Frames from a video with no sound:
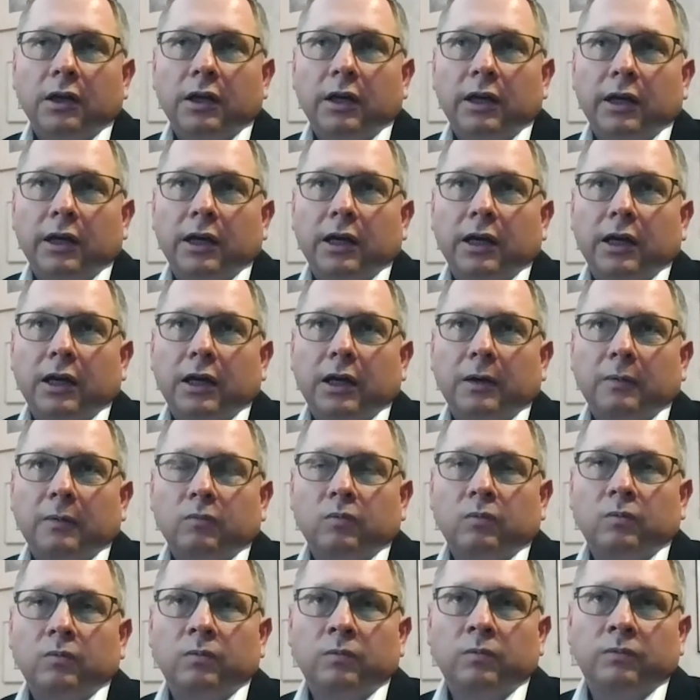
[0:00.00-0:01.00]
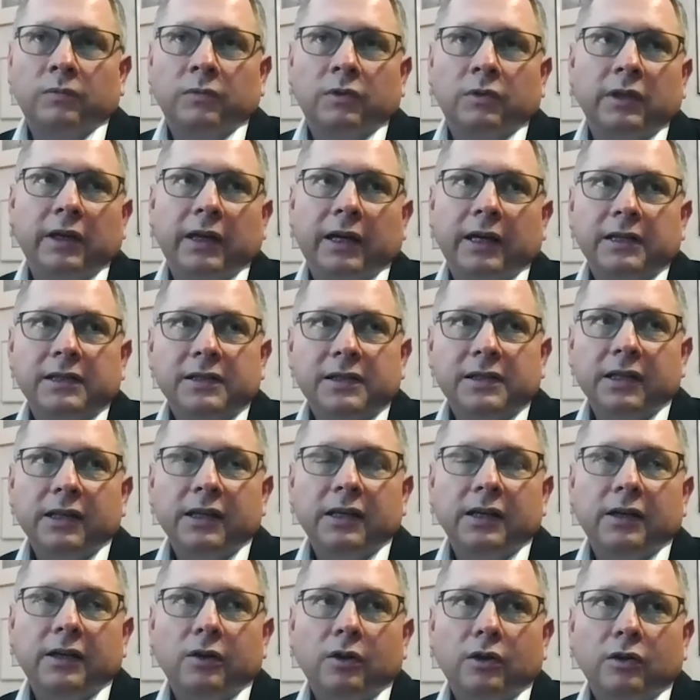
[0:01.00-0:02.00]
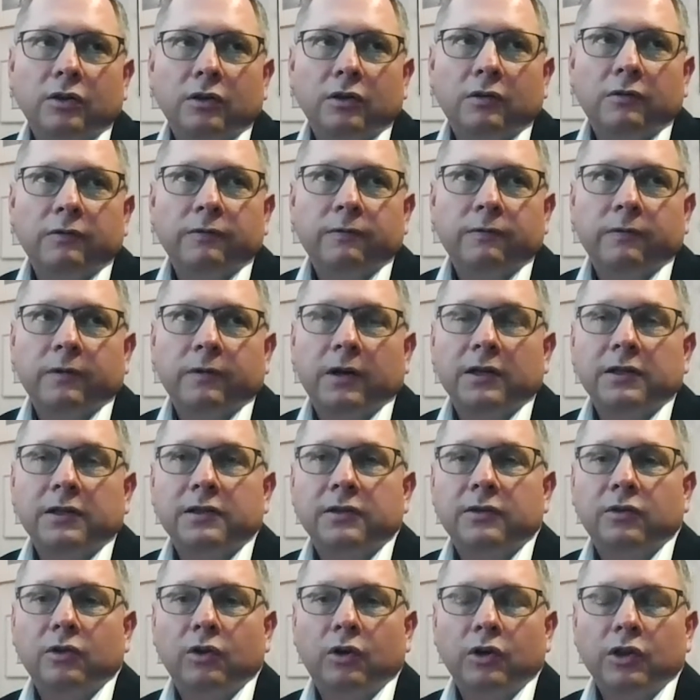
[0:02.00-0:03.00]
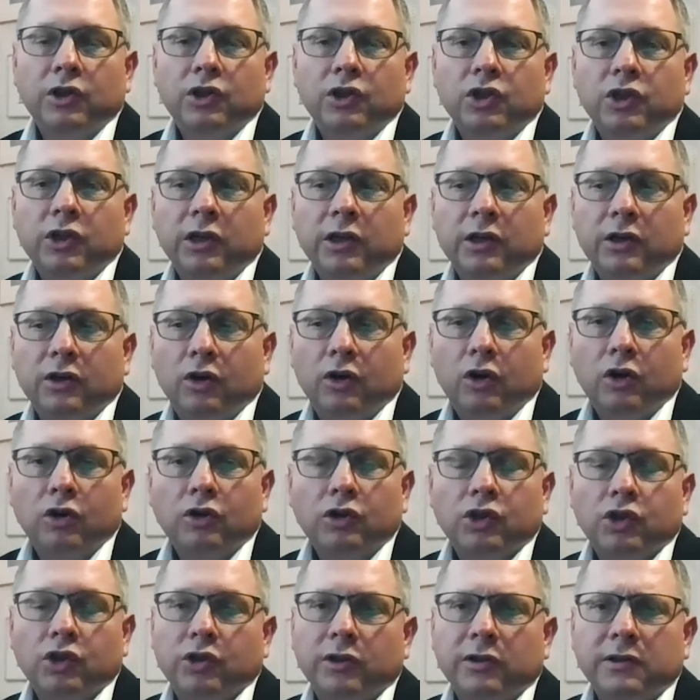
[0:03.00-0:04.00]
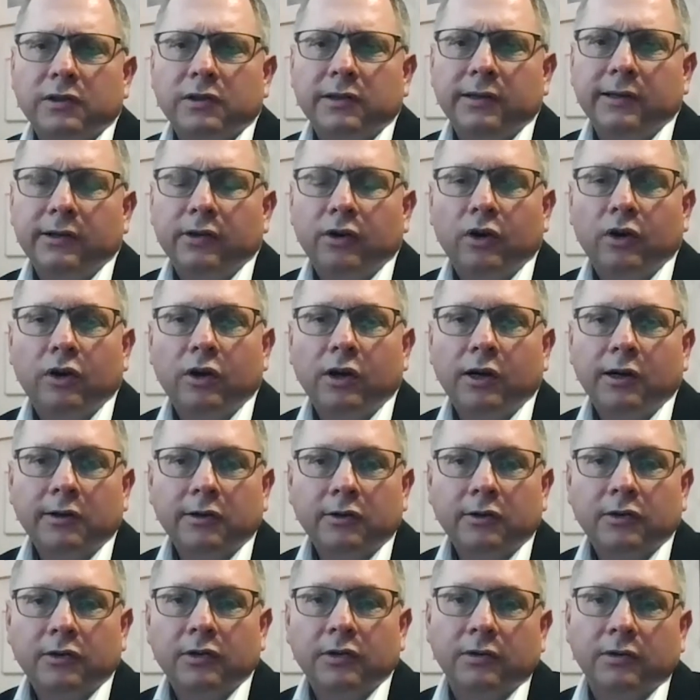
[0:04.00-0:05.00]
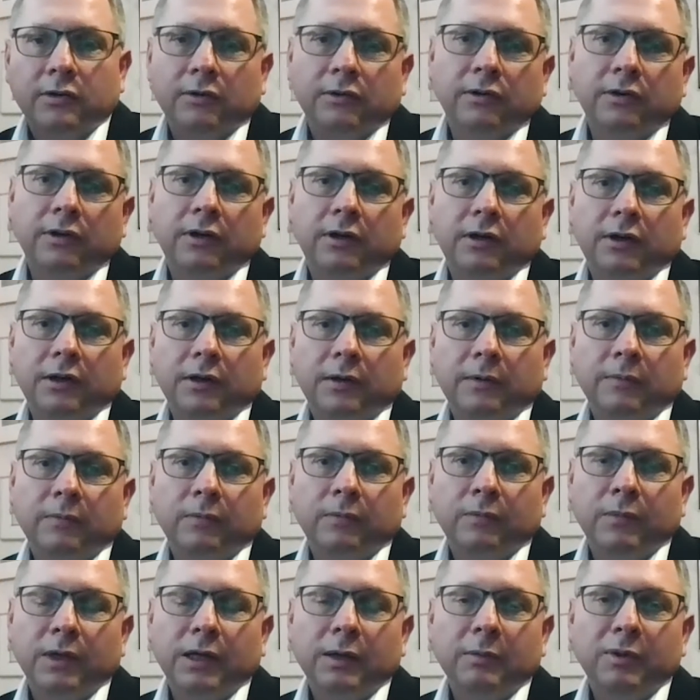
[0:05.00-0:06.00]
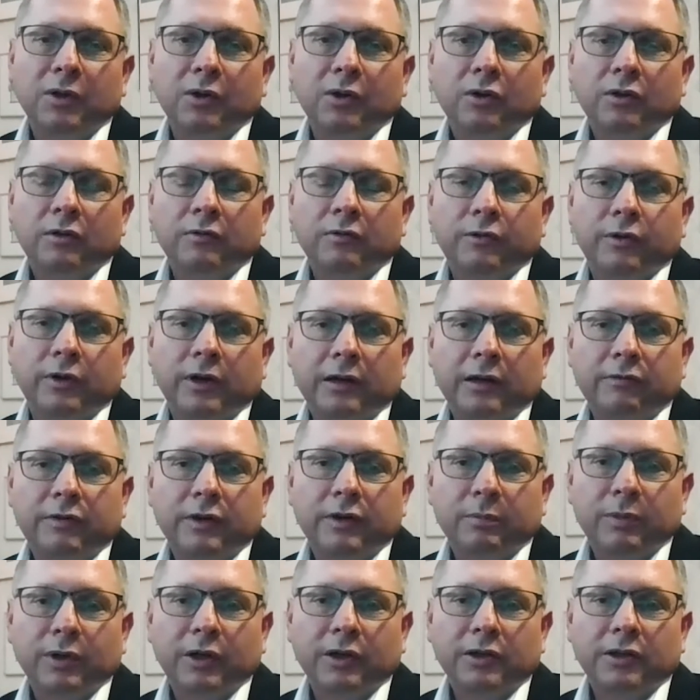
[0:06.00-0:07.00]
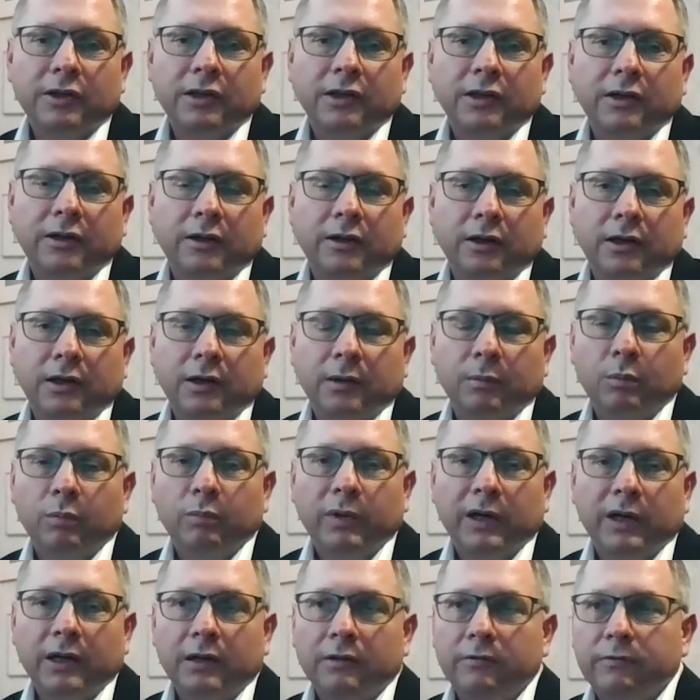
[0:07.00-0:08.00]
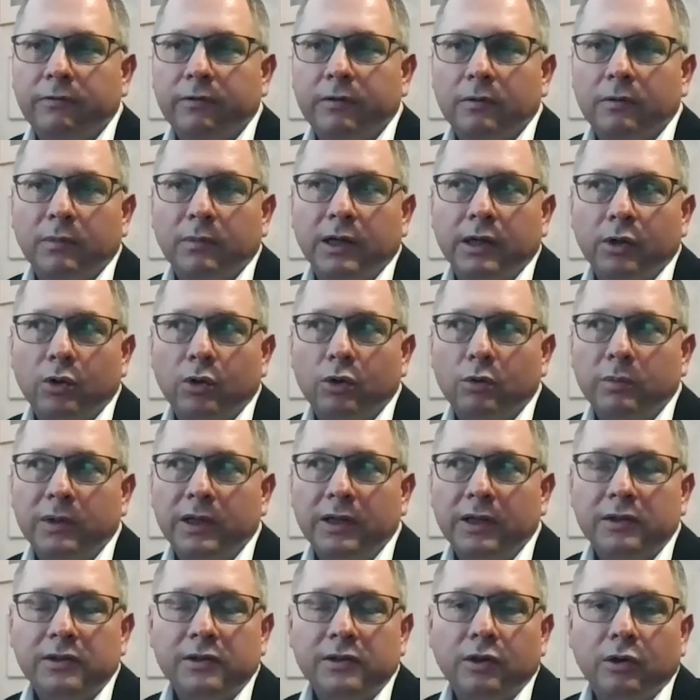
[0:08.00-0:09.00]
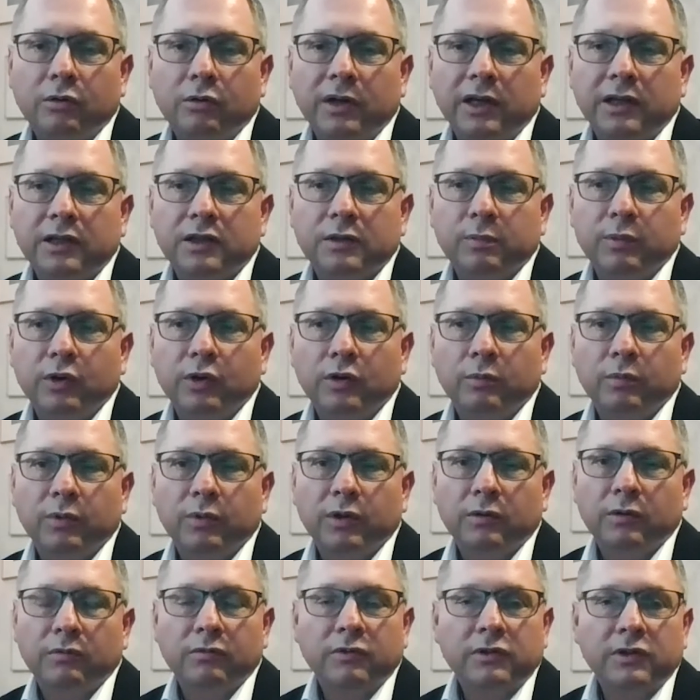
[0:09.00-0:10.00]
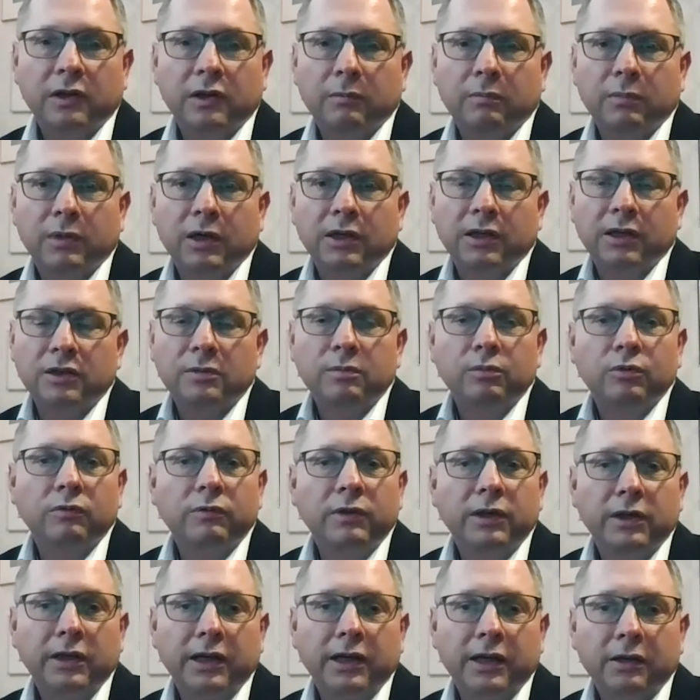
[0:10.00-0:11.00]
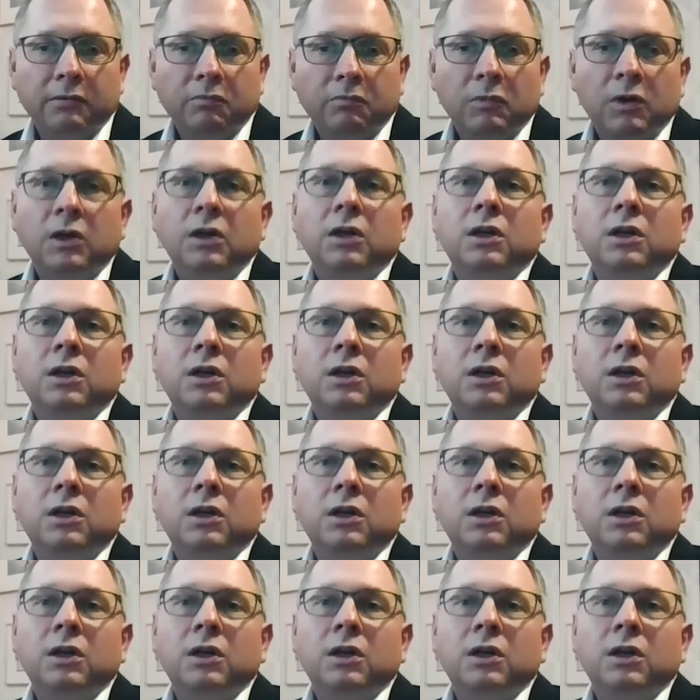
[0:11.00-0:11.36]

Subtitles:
I see a lot of astonishing auctions in art, maybe not for everybody, by all means no expert, but some money is moving there.